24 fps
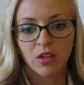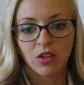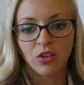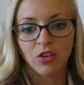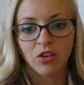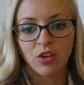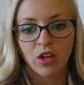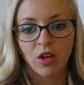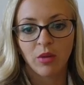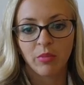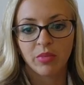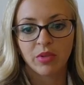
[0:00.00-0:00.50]

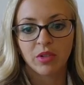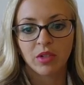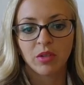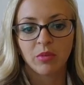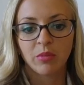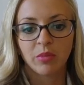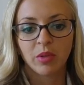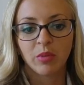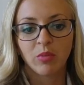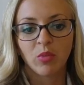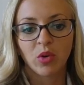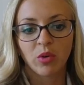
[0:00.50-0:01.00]
your company
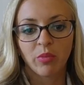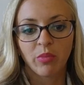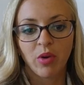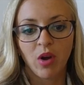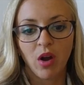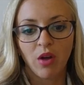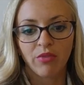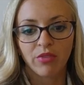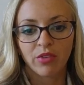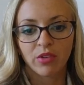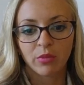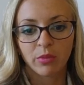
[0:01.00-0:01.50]
be more
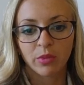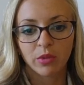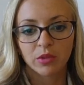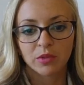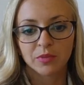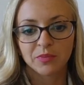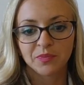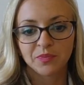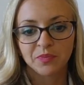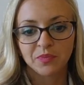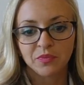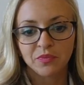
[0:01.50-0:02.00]

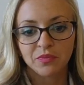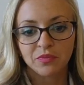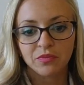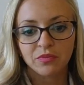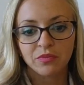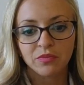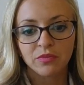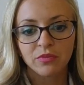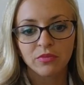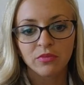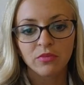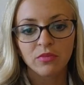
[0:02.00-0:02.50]
profitable.
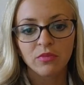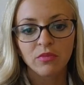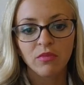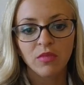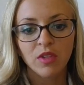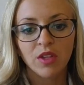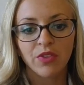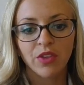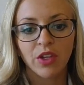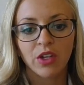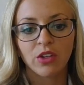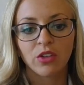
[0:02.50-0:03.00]

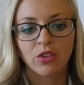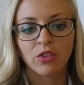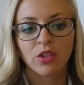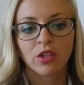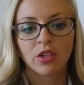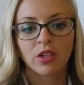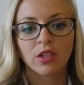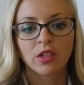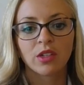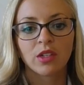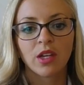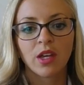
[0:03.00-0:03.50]
And then you
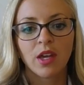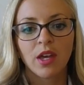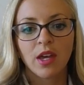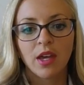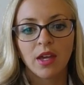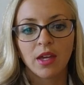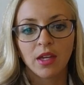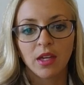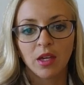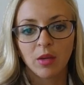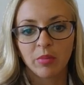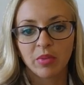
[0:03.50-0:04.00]
can
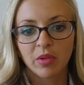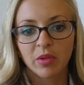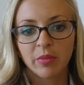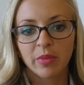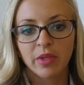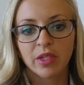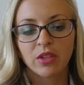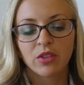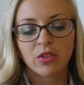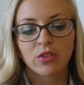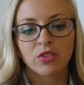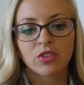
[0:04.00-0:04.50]

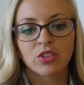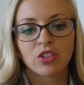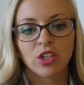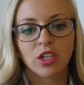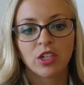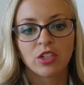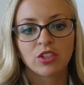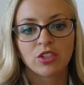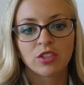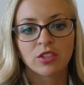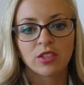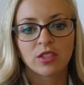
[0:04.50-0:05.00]
implement those
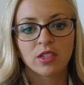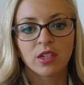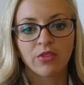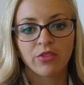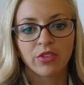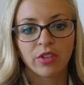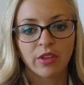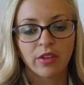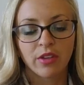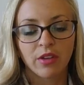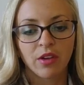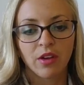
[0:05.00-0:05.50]
changes and
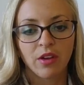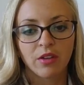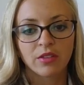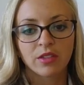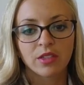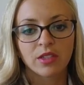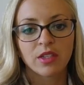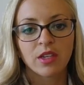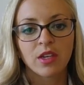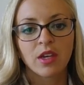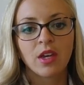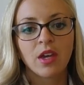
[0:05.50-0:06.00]
everything else.
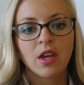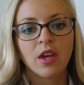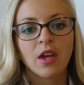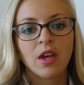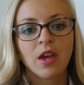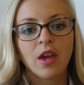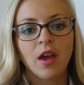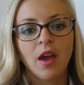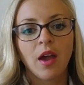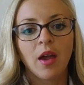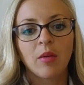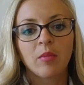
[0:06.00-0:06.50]

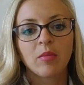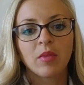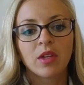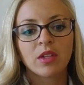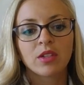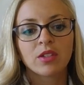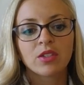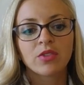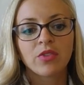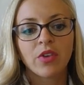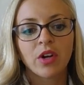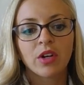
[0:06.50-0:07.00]
And
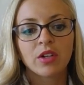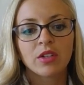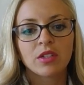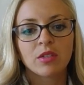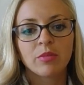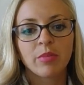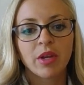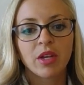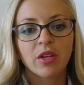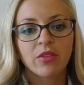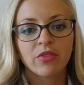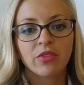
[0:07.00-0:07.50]
as far as the
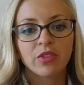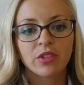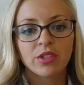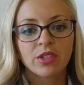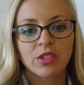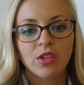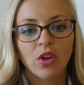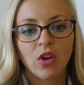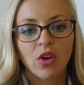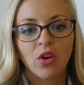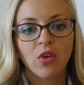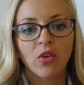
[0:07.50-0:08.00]
benefits
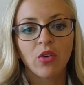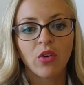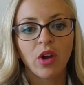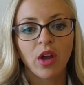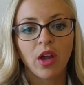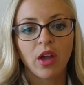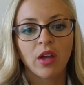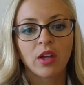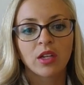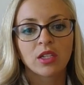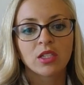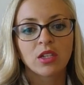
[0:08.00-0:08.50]
go,
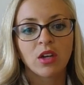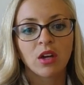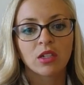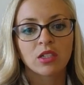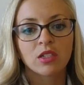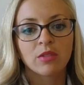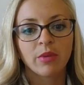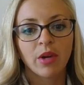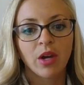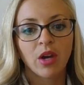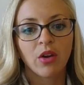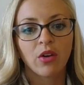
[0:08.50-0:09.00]
I
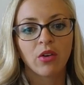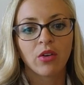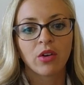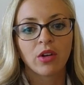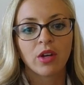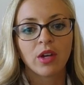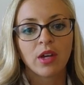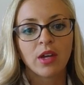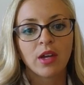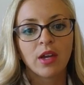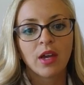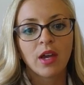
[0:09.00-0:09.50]
talked
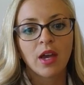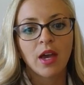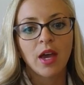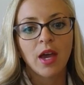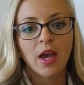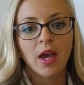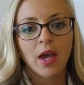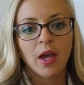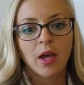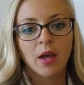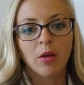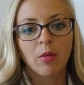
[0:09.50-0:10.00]
about
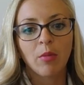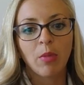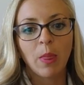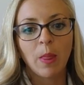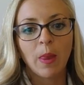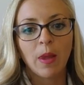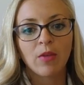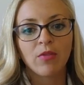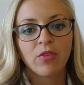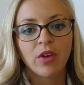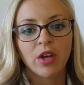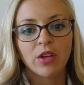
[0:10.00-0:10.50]

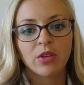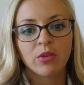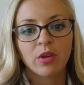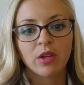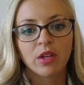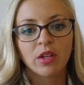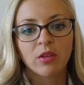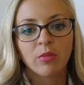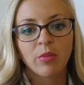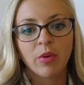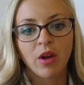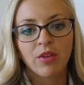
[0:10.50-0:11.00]

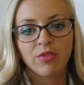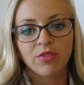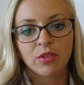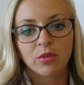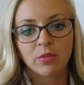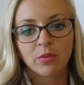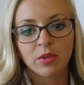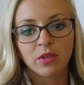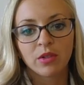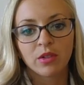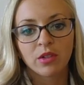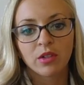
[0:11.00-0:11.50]
evaluating the
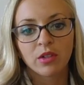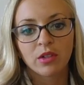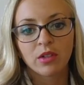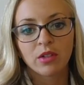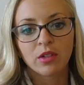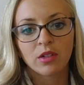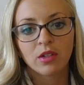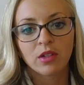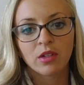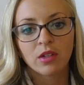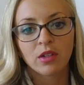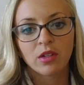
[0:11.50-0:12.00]
profitable
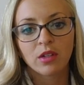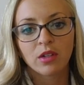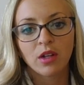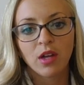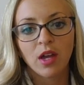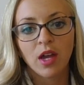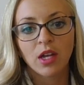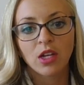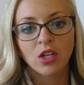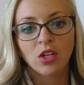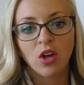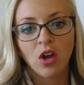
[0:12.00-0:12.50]

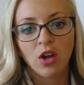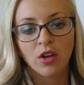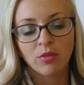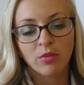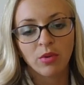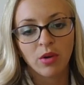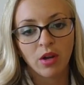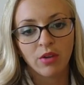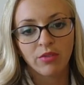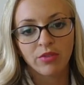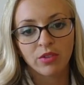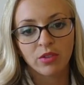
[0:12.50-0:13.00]
and
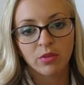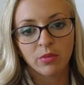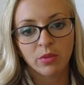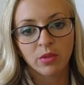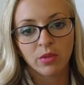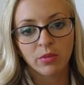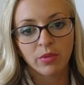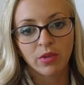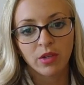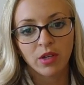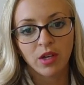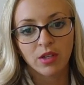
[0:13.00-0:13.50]

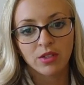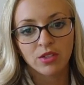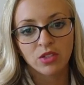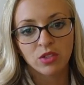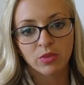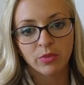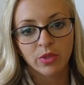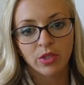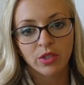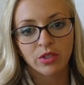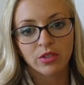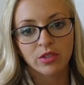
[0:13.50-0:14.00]
non-profitable
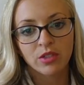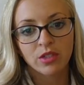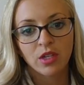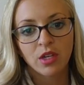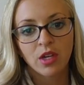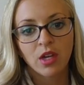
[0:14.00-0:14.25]
customers